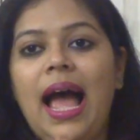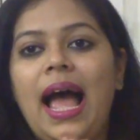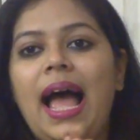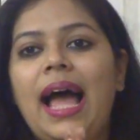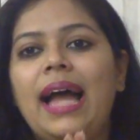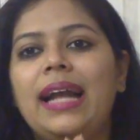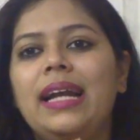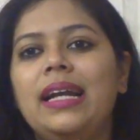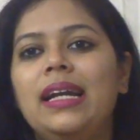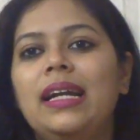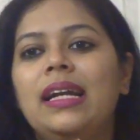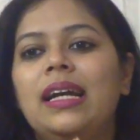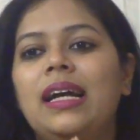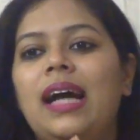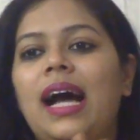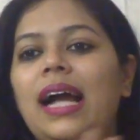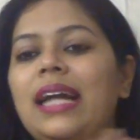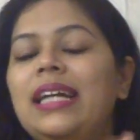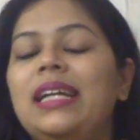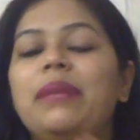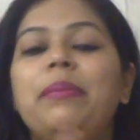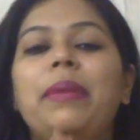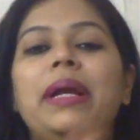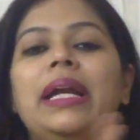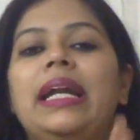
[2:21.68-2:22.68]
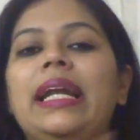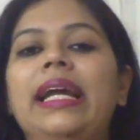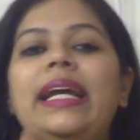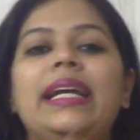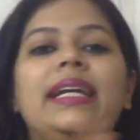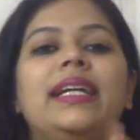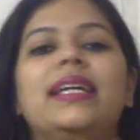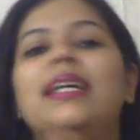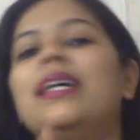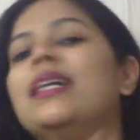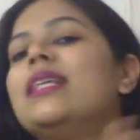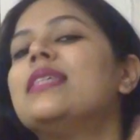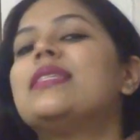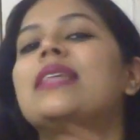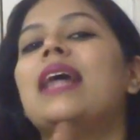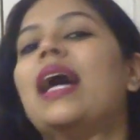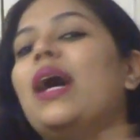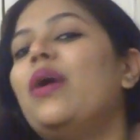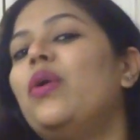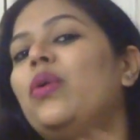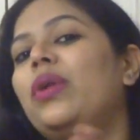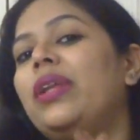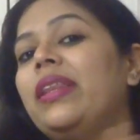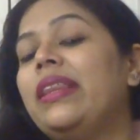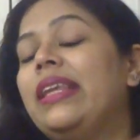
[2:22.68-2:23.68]
and ultimately it turns
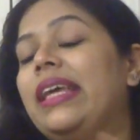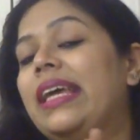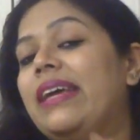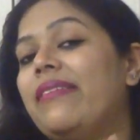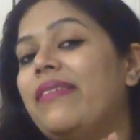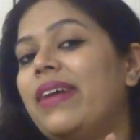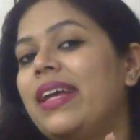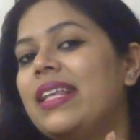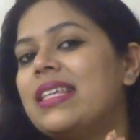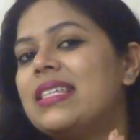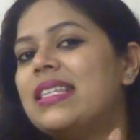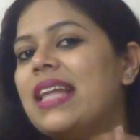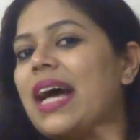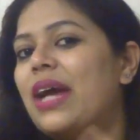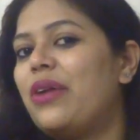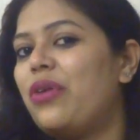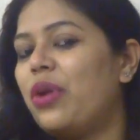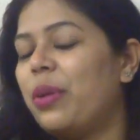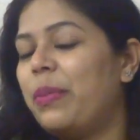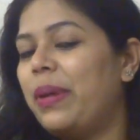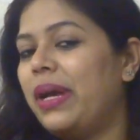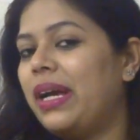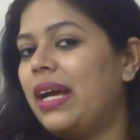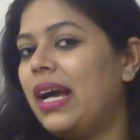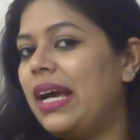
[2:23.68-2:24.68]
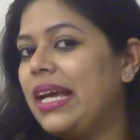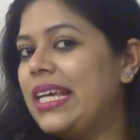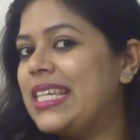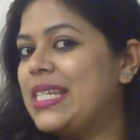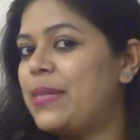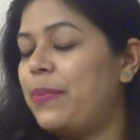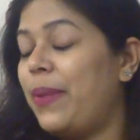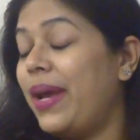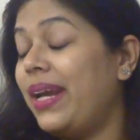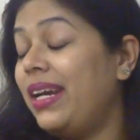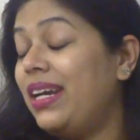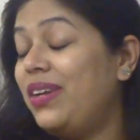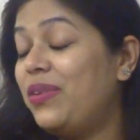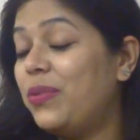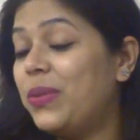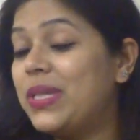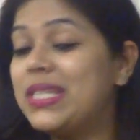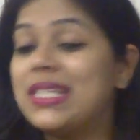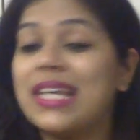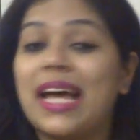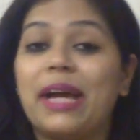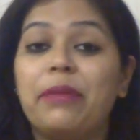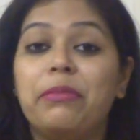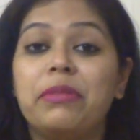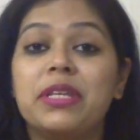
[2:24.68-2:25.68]
out in the events that Rebecca is pregnant
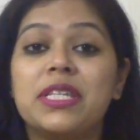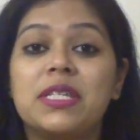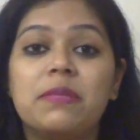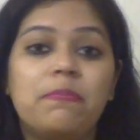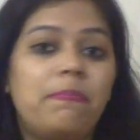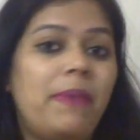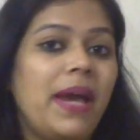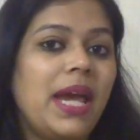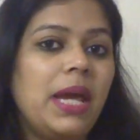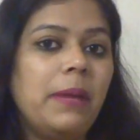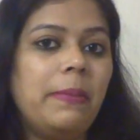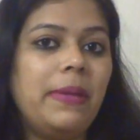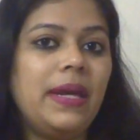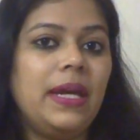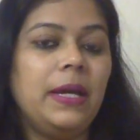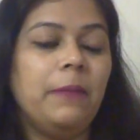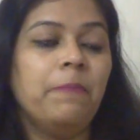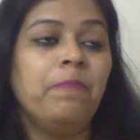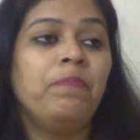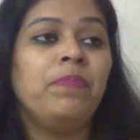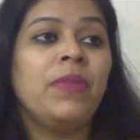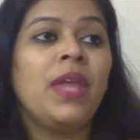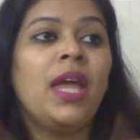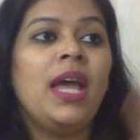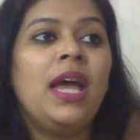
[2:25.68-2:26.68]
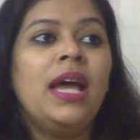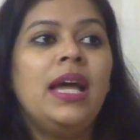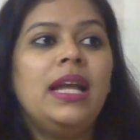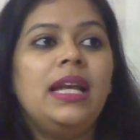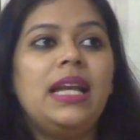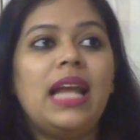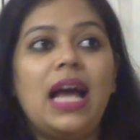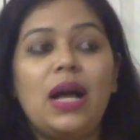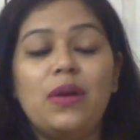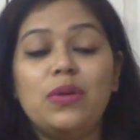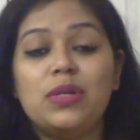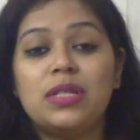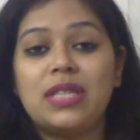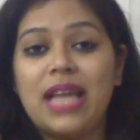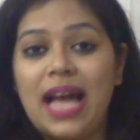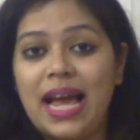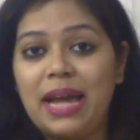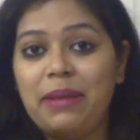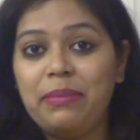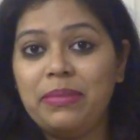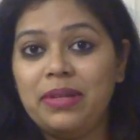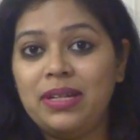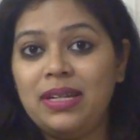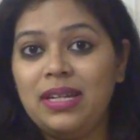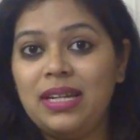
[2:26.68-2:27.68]
with Simon's baby. Now
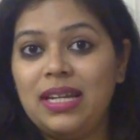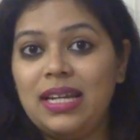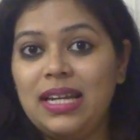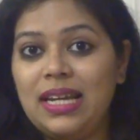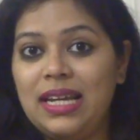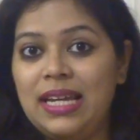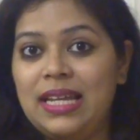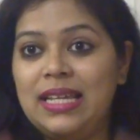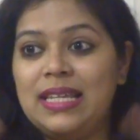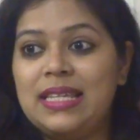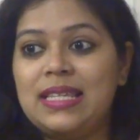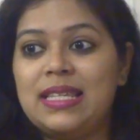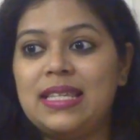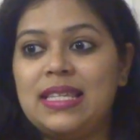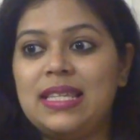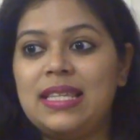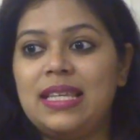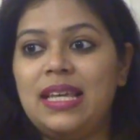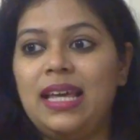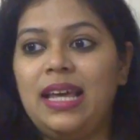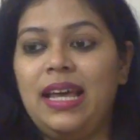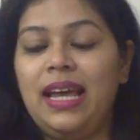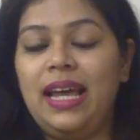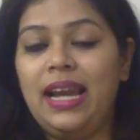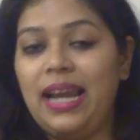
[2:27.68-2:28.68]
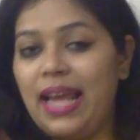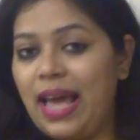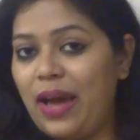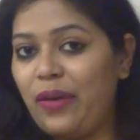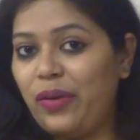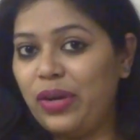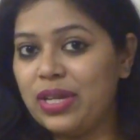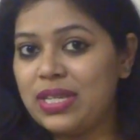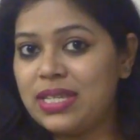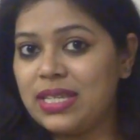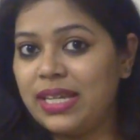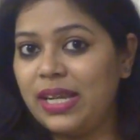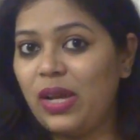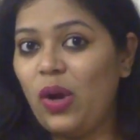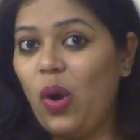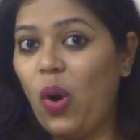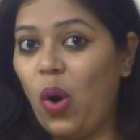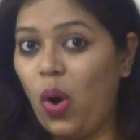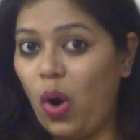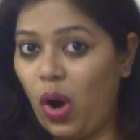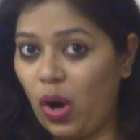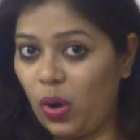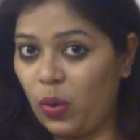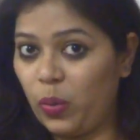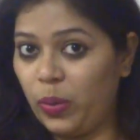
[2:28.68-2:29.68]
Simon is hilariously
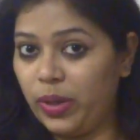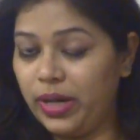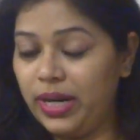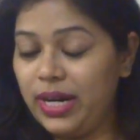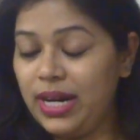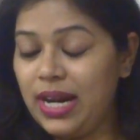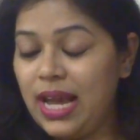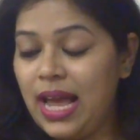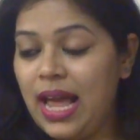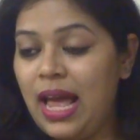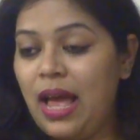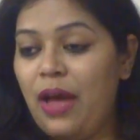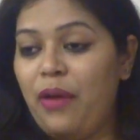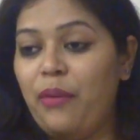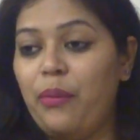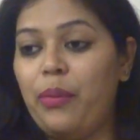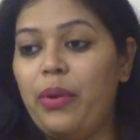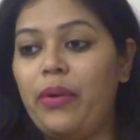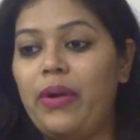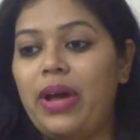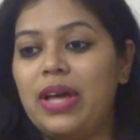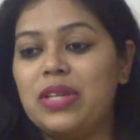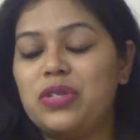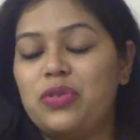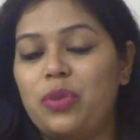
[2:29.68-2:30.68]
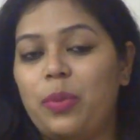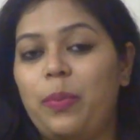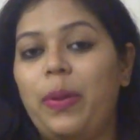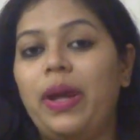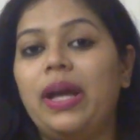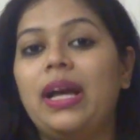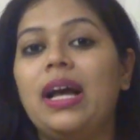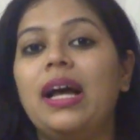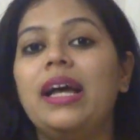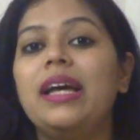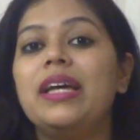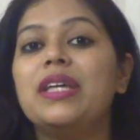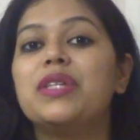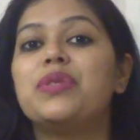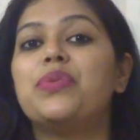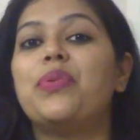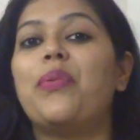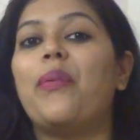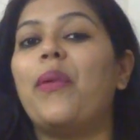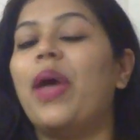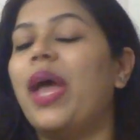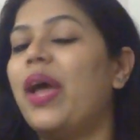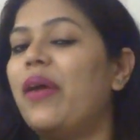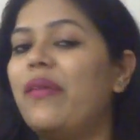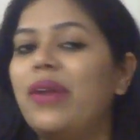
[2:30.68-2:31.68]
awkward, whereas Rebecca is
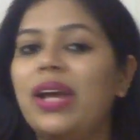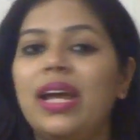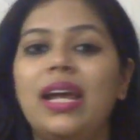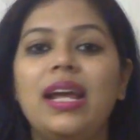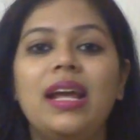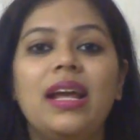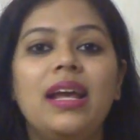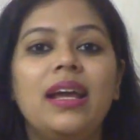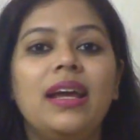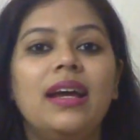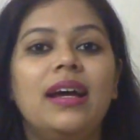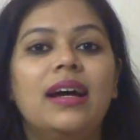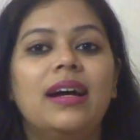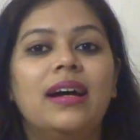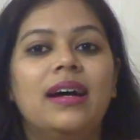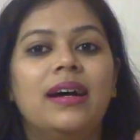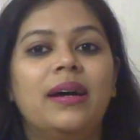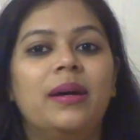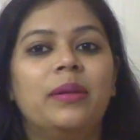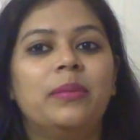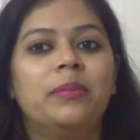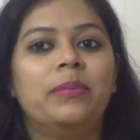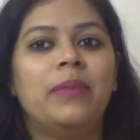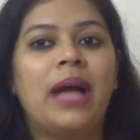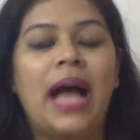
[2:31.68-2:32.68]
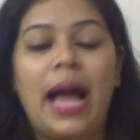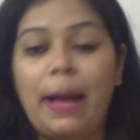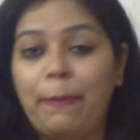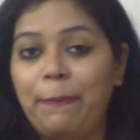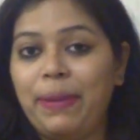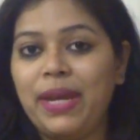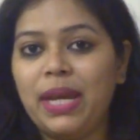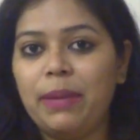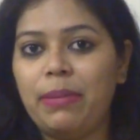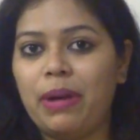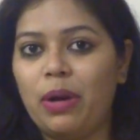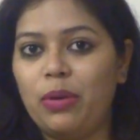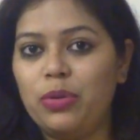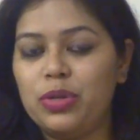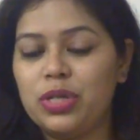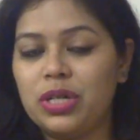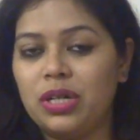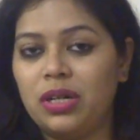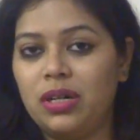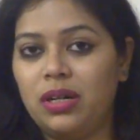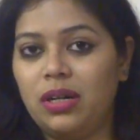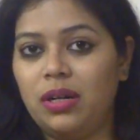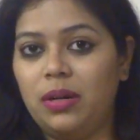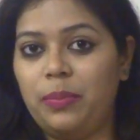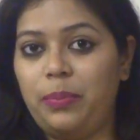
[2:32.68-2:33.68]
very um, happy about
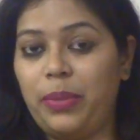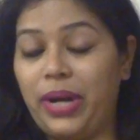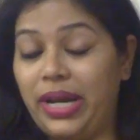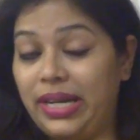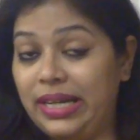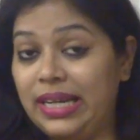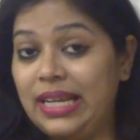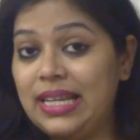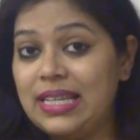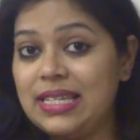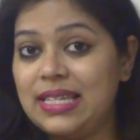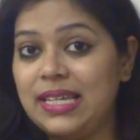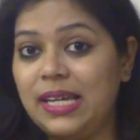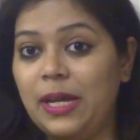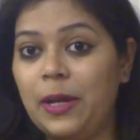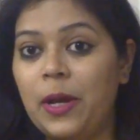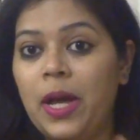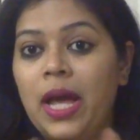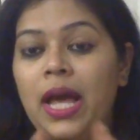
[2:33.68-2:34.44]
her pregnancy.